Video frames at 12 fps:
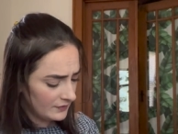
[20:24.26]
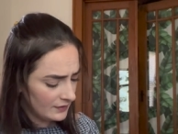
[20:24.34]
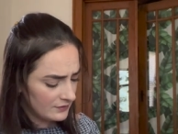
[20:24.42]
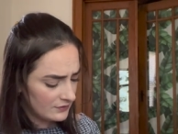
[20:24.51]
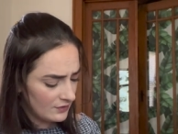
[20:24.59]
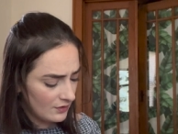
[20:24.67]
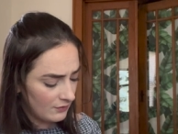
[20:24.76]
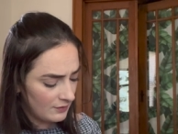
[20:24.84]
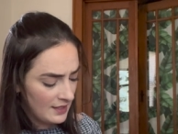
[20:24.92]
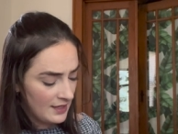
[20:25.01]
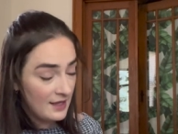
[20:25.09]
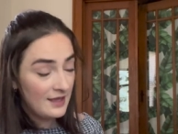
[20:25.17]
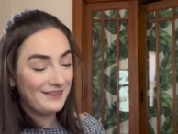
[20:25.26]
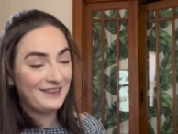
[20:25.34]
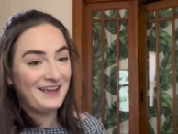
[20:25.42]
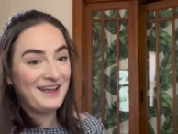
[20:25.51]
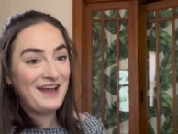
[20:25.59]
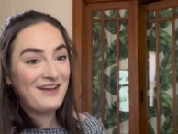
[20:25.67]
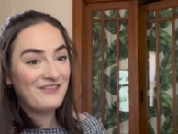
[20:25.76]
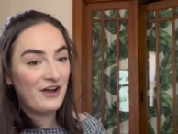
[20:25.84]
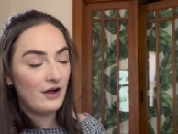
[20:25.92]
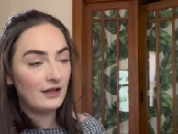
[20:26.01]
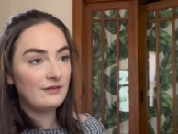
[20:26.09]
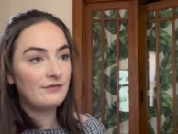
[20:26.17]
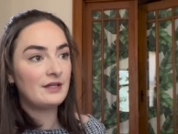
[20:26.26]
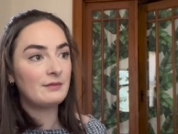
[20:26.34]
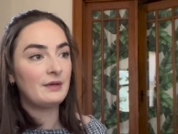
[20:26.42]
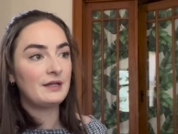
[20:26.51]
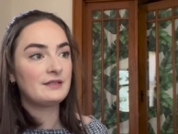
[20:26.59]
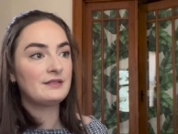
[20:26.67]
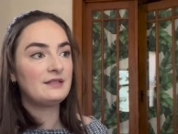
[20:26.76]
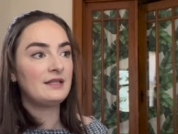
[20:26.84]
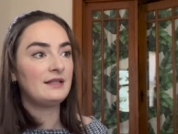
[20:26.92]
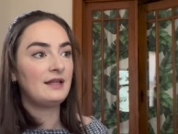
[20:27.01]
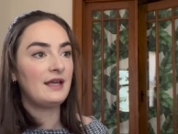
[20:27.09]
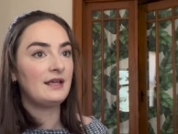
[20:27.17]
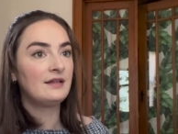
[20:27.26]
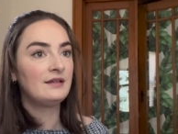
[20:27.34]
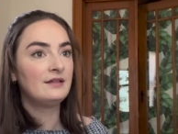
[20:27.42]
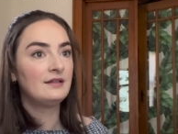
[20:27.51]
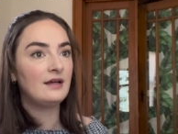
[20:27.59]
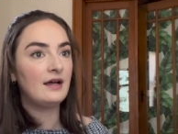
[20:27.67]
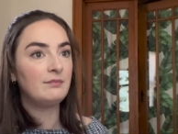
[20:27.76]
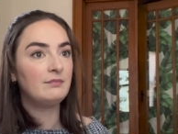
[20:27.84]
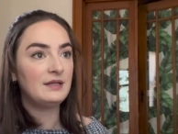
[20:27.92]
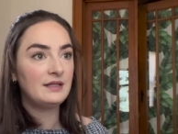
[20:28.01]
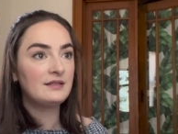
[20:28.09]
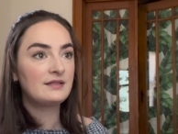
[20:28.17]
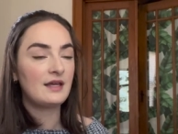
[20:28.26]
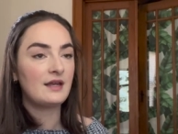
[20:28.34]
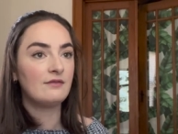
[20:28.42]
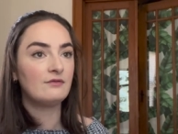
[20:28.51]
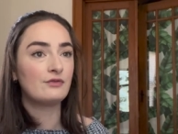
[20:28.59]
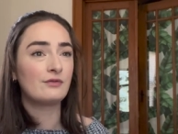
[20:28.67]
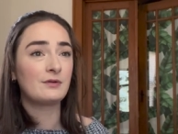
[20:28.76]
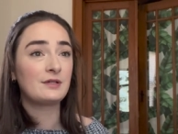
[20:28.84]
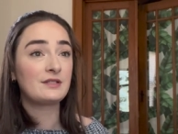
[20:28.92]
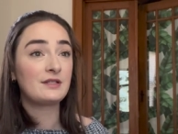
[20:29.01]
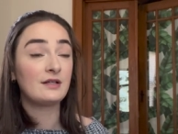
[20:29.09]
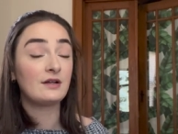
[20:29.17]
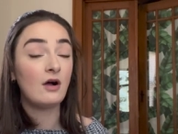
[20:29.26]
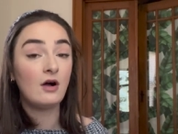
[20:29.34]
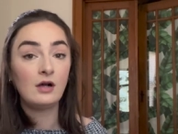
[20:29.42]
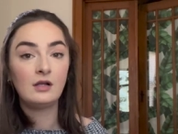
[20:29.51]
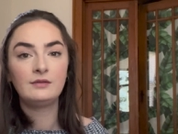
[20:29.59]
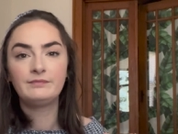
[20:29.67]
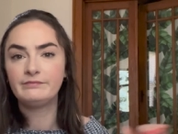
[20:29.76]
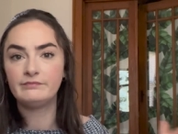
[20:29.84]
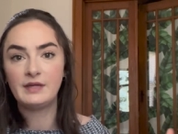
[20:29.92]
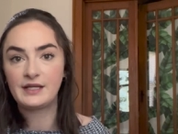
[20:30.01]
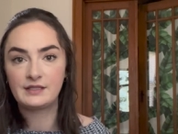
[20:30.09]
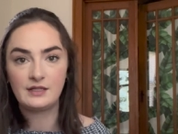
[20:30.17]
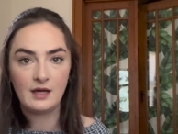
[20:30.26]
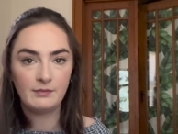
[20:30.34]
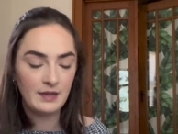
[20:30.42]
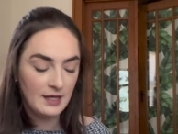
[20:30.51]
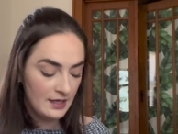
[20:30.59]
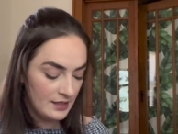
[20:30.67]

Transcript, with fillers: So they have all of their buttons in like a big set of drawers and they're all mixed up.